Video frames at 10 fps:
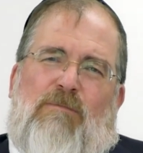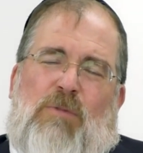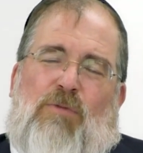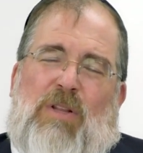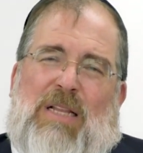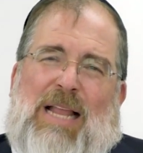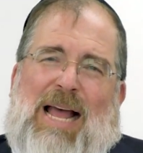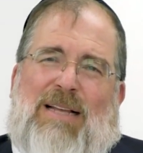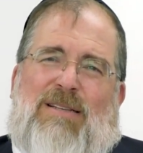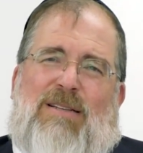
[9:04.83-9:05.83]
for the
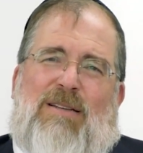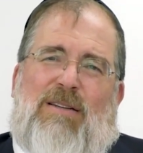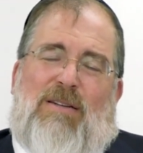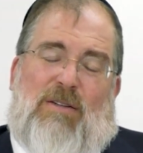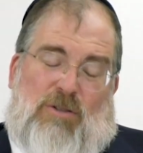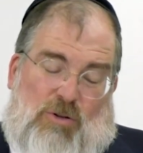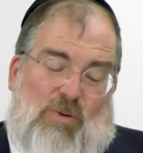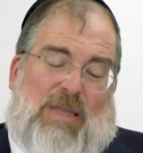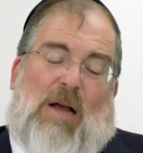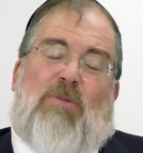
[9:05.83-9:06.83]
last
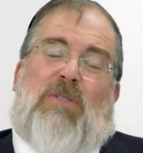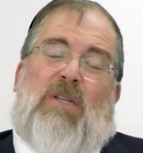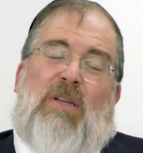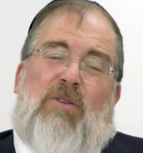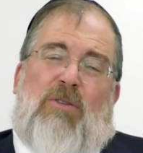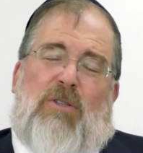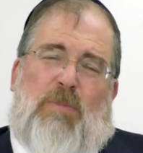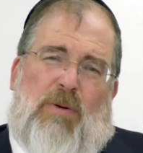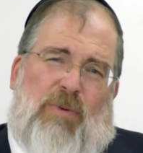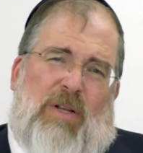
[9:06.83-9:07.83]
2,000 years,
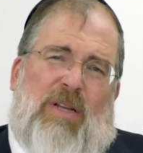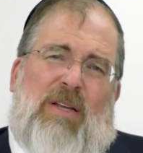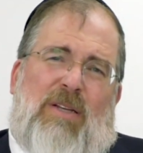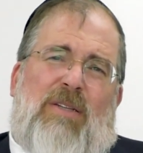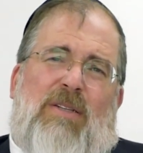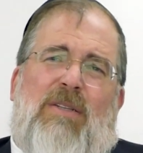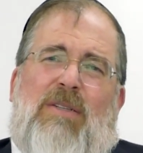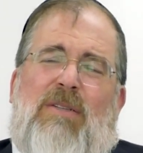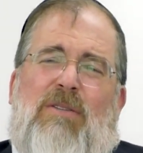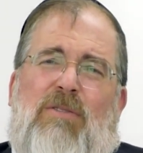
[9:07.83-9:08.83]
but really
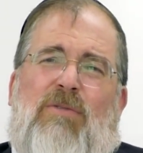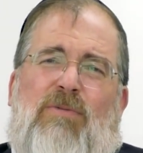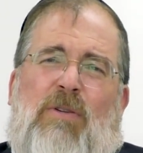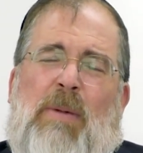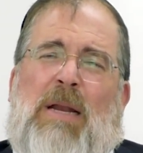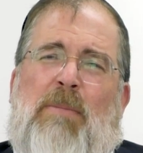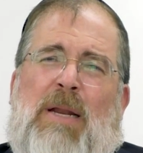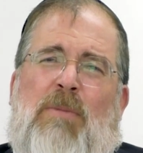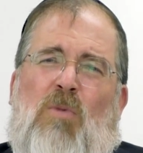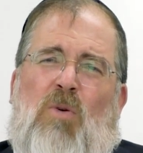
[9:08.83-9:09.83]
for many,
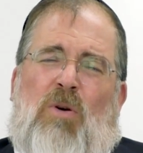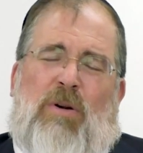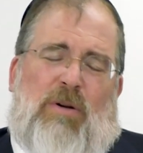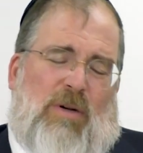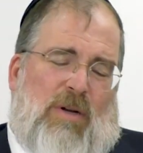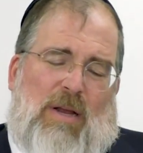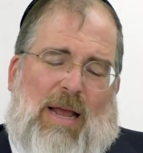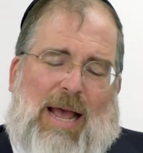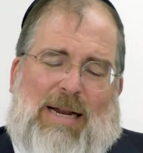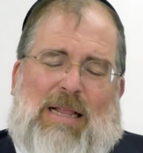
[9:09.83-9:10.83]
many more.
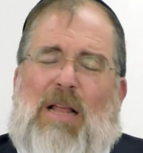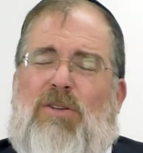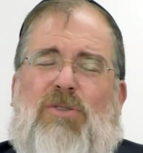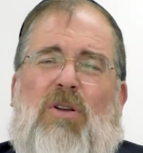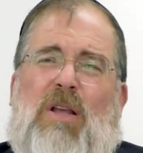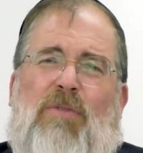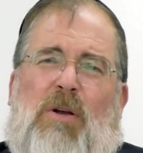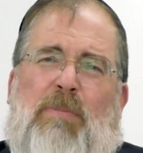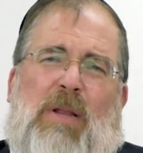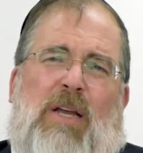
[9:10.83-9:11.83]
Had Klal Yisrael never
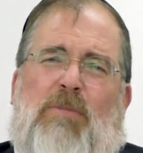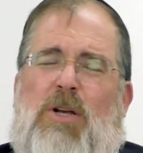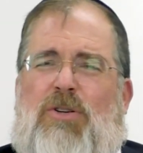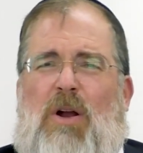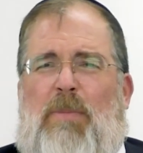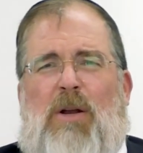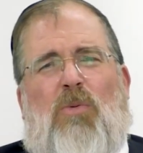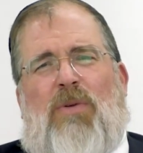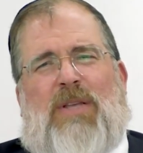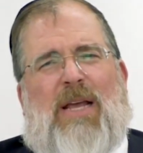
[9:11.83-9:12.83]
complained, Moshe Rabbeinu
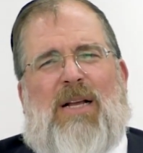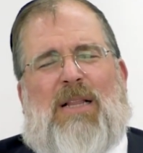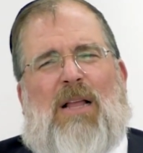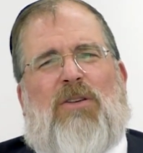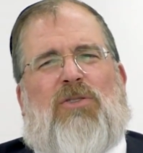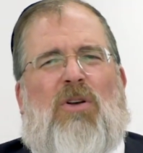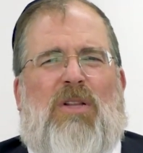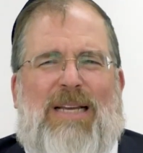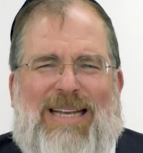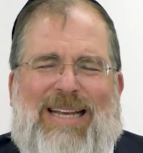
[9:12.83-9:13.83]
would have taken Klal
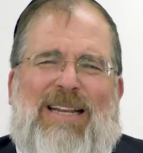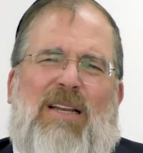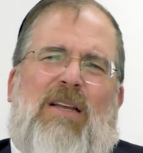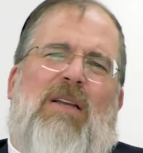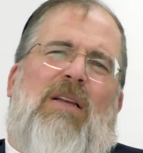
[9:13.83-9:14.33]
Yisrael in